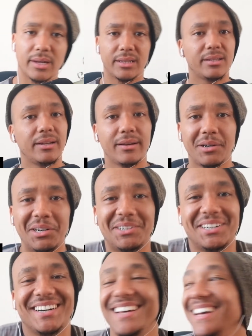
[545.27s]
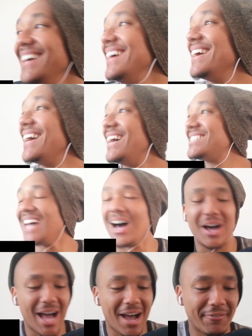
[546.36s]
I don't know. it's
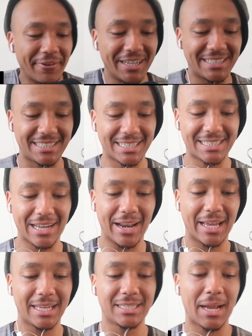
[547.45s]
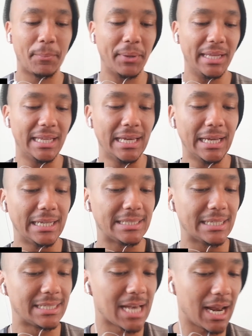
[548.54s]
how, uh, first, it sounds like he's rapping in
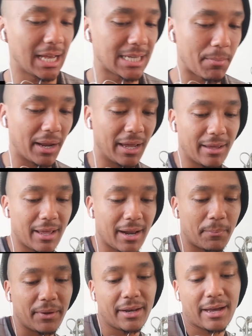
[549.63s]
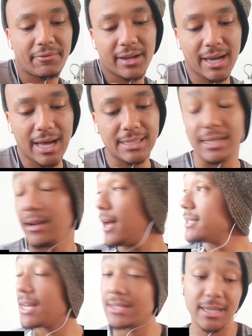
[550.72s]
English. Then it sounds like he's rapping, rapping in Afrikaans. Then
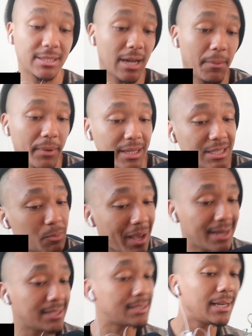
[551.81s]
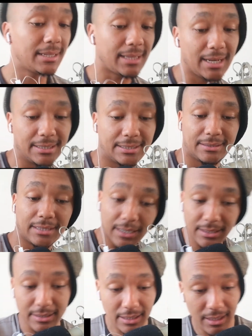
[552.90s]
it sounds like he's rapping in Spanish. Then it's in.
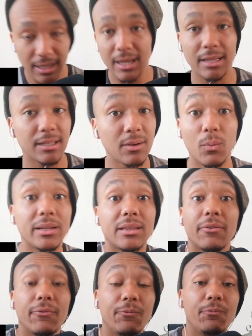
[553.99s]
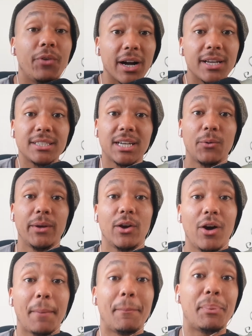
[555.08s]
Duh, duh, duh. Then what the fuck is going
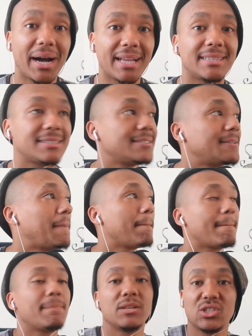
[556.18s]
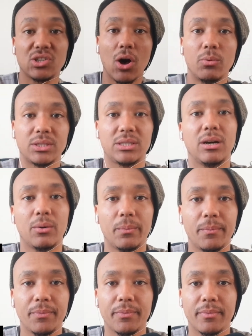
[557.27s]
on? But the song was
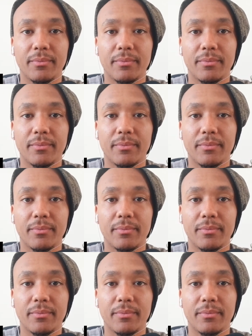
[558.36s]
dope.